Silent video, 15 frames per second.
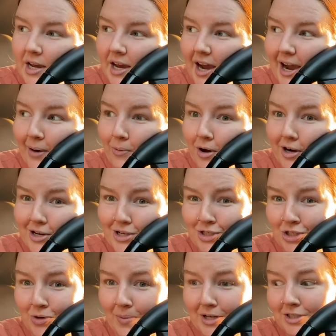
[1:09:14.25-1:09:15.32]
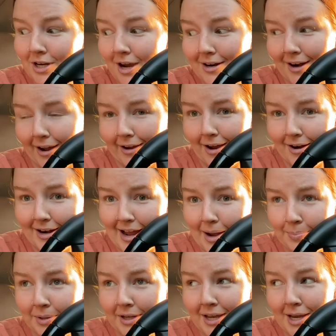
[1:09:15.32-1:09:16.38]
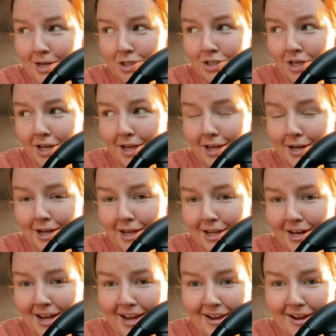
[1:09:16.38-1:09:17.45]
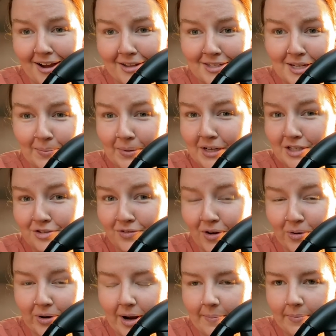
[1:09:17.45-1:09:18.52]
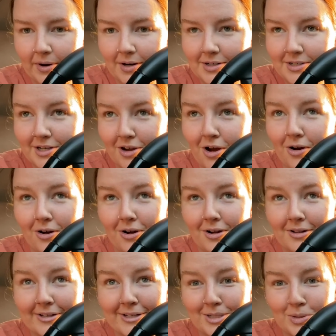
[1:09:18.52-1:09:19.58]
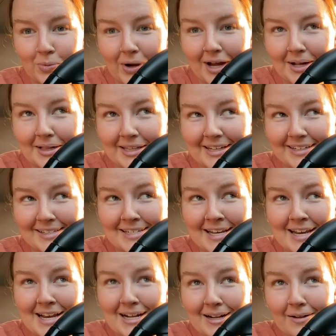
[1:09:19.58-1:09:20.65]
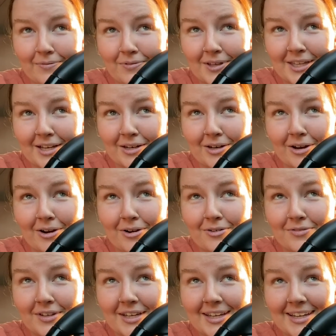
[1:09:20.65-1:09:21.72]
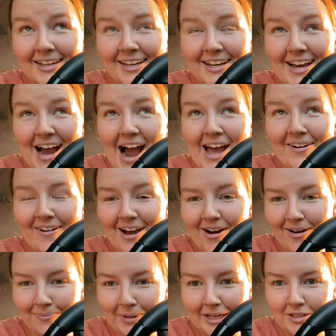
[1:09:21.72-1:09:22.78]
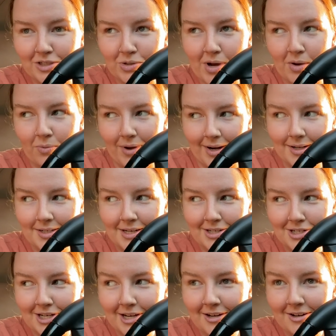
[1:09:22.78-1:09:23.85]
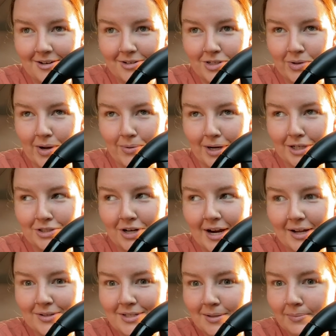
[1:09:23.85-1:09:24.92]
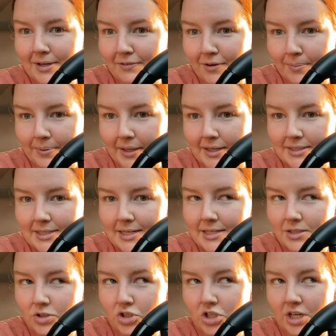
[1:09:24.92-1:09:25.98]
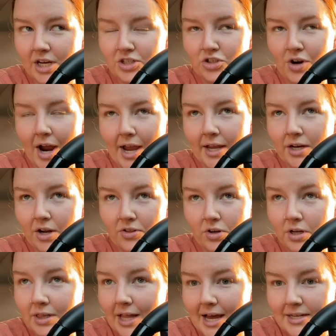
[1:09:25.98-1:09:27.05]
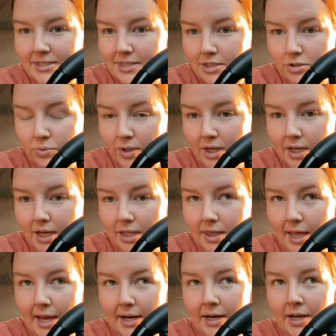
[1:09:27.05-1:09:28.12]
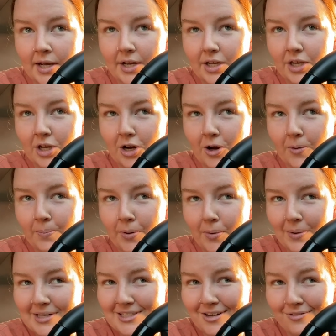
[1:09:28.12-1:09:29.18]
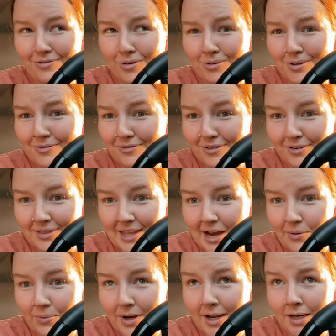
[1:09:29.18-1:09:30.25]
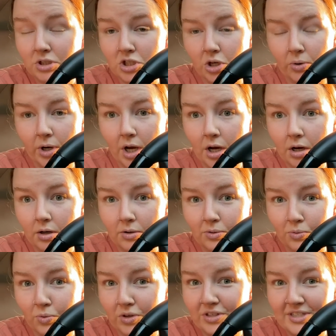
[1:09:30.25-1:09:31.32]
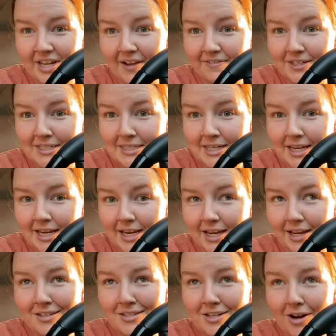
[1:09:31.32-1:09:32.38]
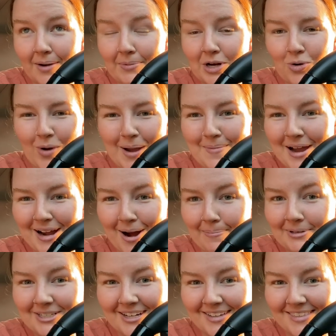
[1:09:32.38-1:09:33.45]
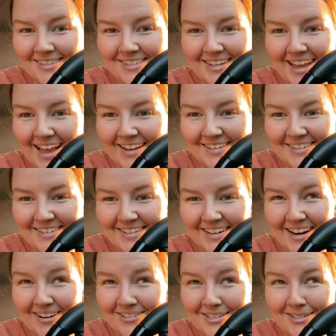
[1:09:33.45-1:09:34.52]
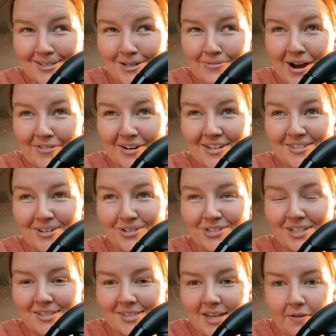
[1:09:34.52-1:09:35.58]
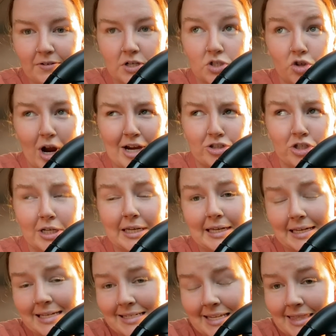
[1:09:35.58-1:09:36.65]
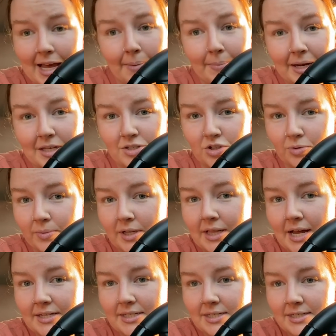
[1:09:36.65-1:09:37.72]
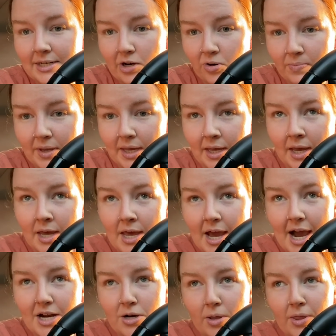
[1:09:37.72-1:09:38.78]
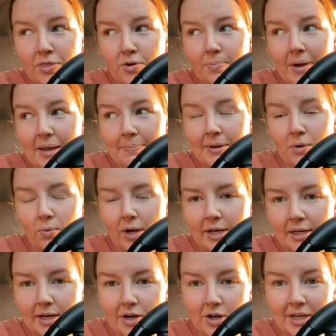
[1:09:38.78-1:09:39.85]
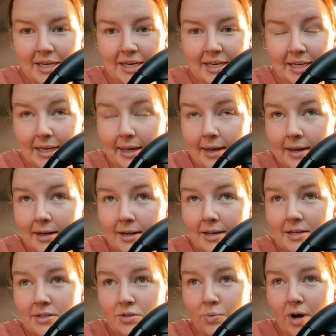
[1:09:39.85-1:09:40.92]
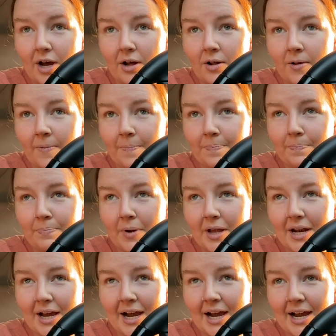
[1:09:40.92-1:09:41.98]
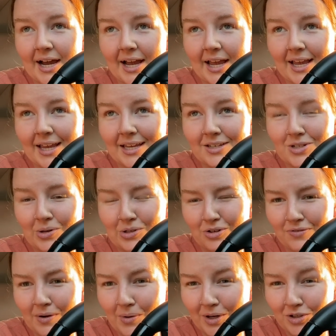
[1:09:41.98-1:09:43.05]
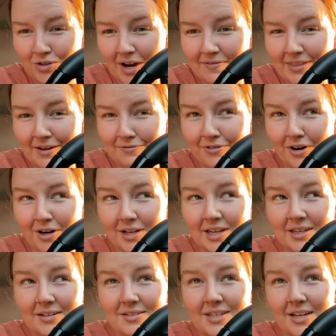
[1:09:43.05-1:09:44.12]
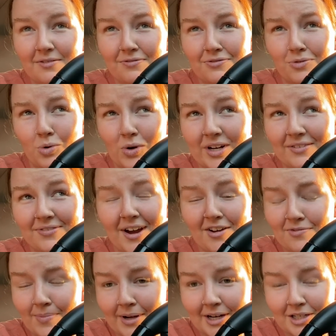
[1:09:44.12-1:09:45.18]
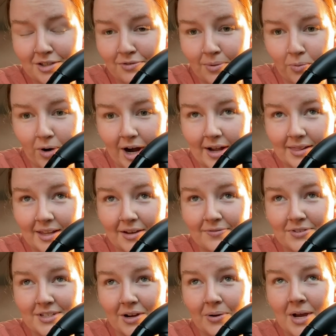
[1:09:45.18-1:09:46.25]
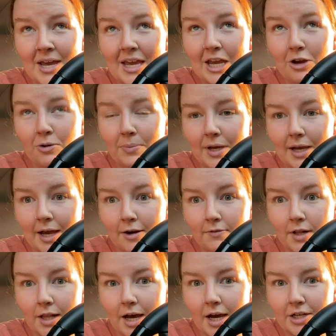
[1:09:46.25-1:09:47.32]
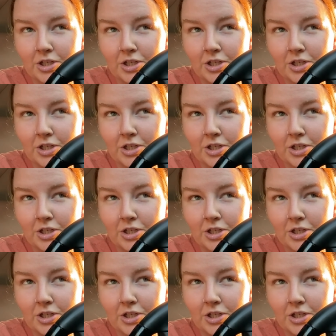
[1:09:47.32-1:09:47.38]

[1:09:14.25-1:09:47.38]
I wanted to shoot my shot and I got an application and I got somebody's phone number to call as well. And I'm feeling nervy. I don't know. I'm like, do I want to teach here? Do I want to try out some different places? Should I try another class this week and then, you know, put myself forward for that one? Don't know. We'll just have to see. So I'm going to weigh my options and, you know, just do my research and stuff because there actually isn't that many Zumba classes near me. I know that there might be one near Keene as well, but I don't know if I want to drive that far. Keene is like 45 minutes from where I live. So it would be kind of a lot.